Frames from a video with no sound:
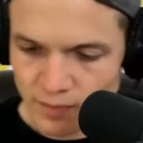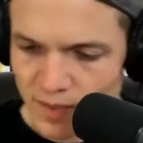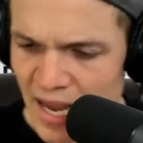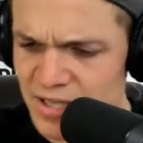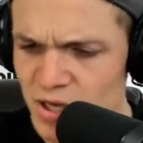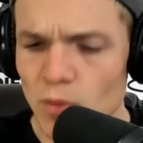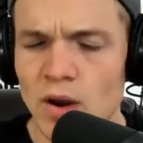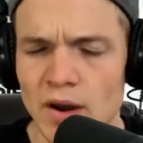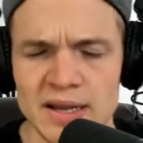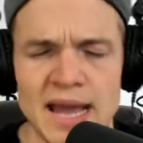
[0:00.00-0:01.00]
had started,
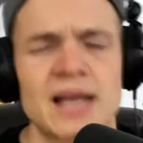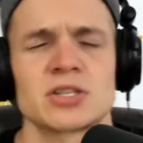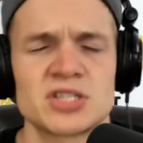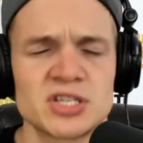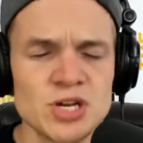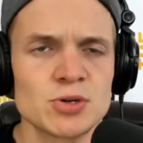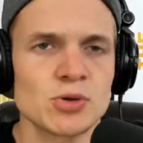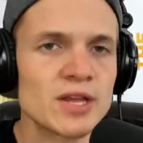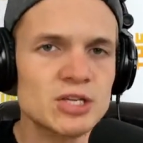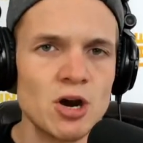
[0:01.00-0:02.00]
well, actually, she was the
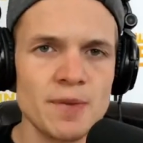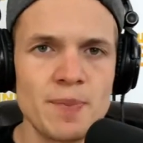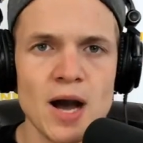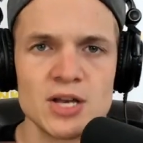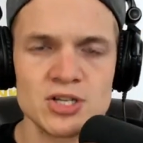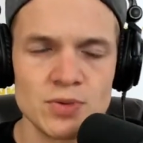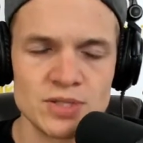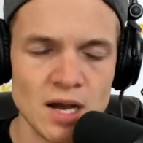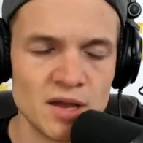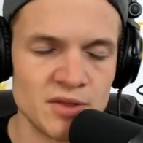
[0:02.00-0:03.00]
one that started Pudge. It was
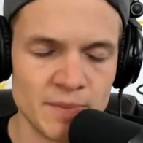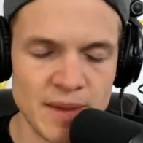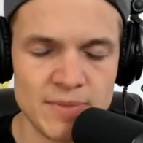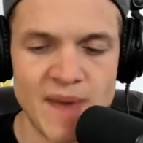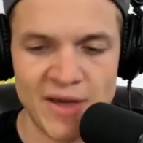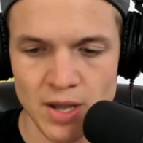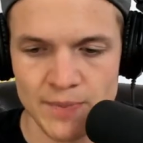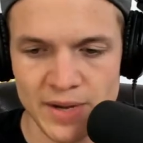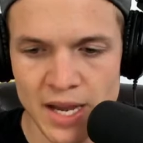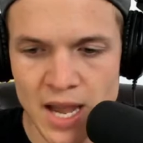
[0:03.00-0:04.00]
the baby bath
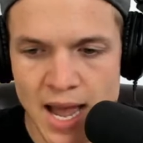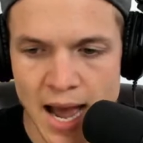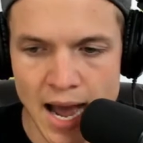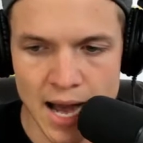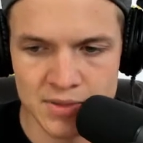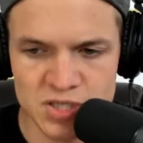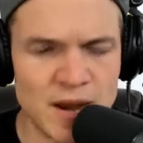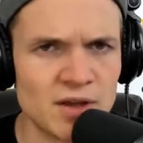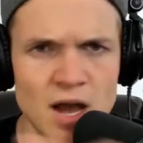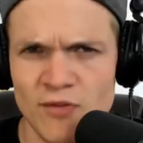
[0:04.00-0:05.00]
company. She's been
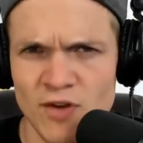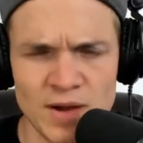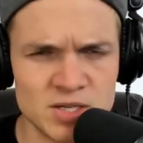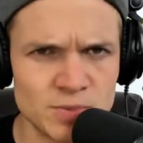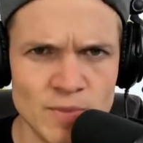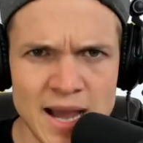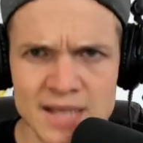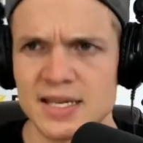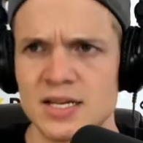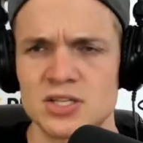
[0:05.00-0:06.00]
on the cover of Entrepreneur
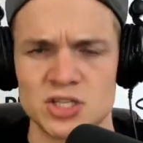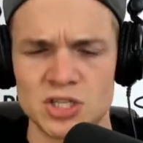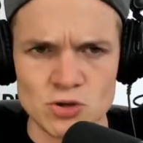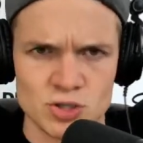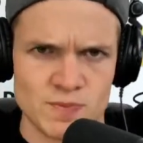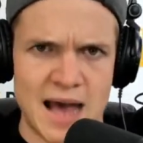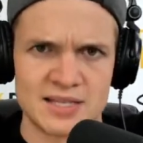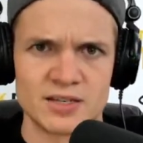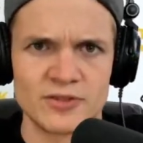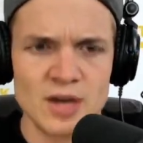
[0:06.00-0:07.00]
Magazine. It's this huge,
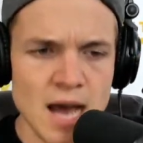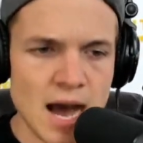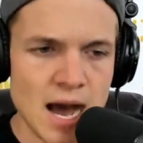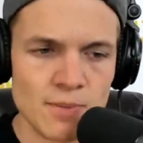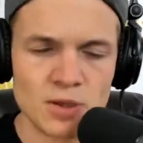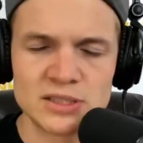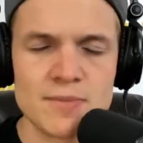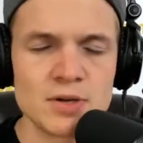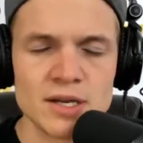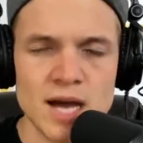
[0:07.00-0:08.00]
massive,
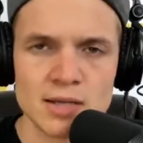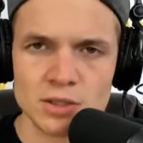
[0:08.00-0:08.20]
multi-million-dollar